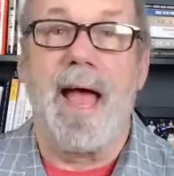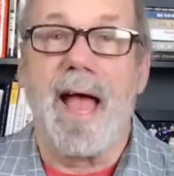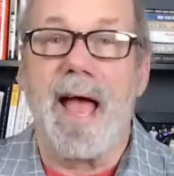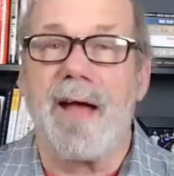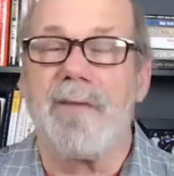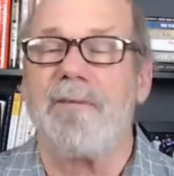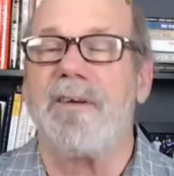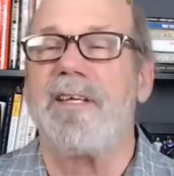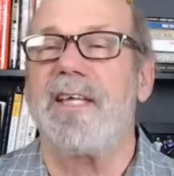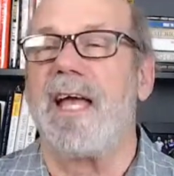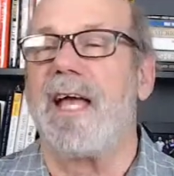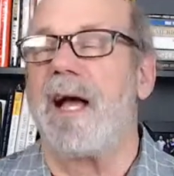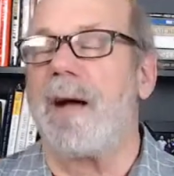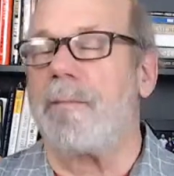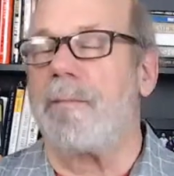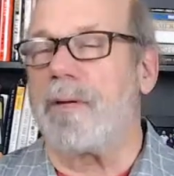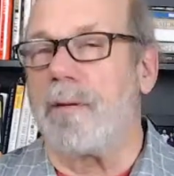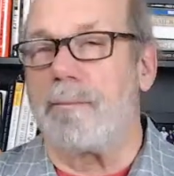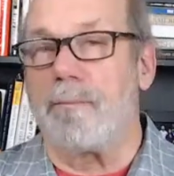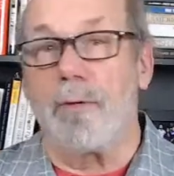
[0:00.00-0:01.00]
Every day I'm
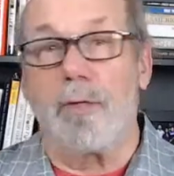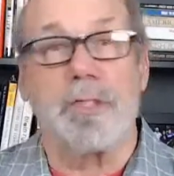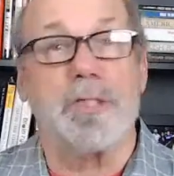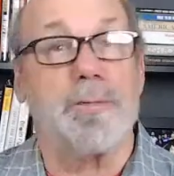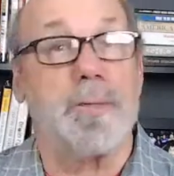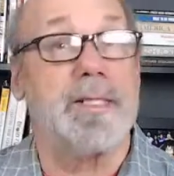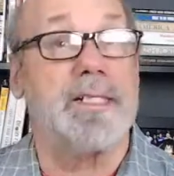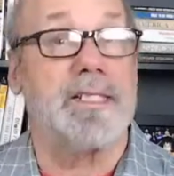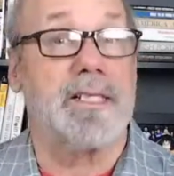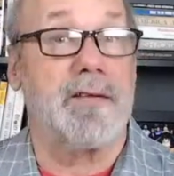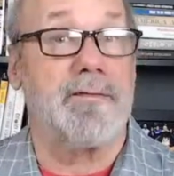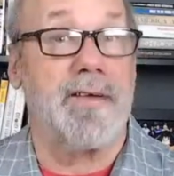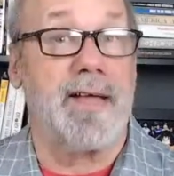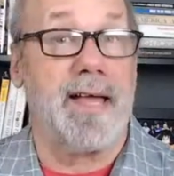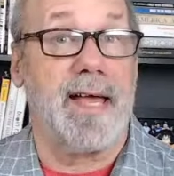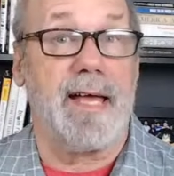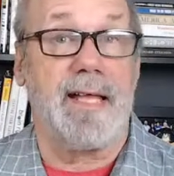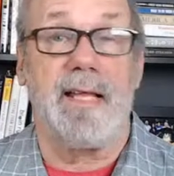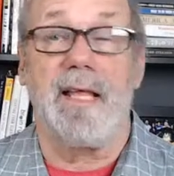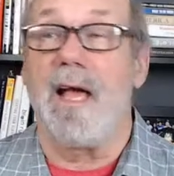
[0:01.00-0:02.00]
going to push myself
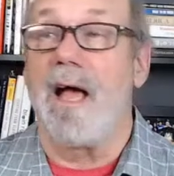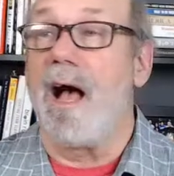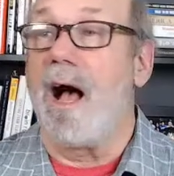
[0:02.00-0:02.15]
ahead.